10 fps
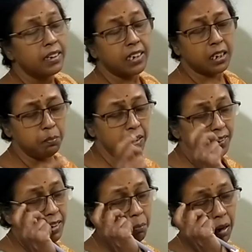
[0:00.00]
That
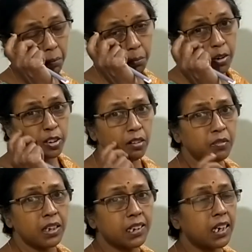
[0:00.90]
means the members
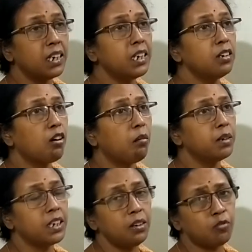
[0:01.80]
of the Standing
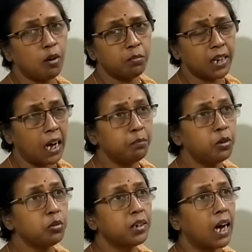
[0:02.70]
Committee, from
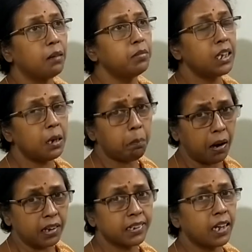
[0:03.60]
time to time, they
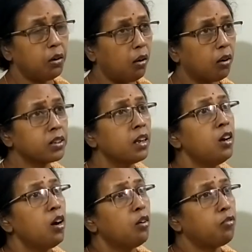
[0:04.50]
pass the laws
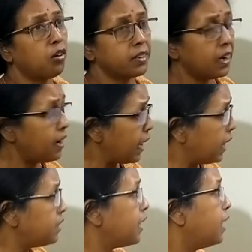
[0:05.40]
for the
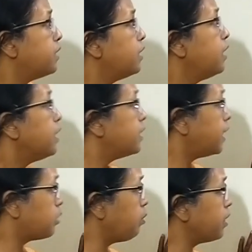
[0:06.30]
land, and
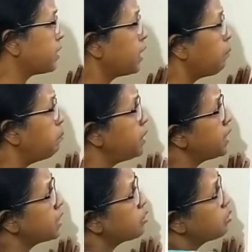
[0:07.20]
that was
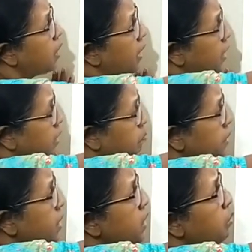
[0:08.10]
submitted to the
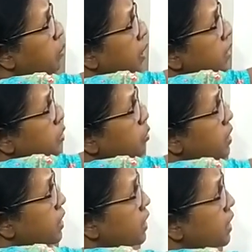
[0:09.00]
NPC when it will
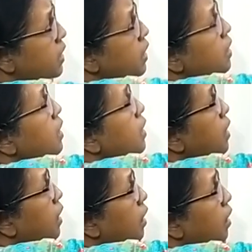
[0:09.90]
sit,
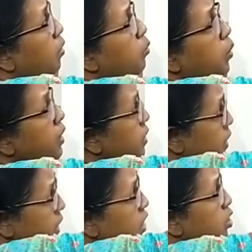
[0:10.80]
when
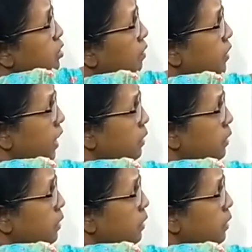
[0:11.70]
the session of the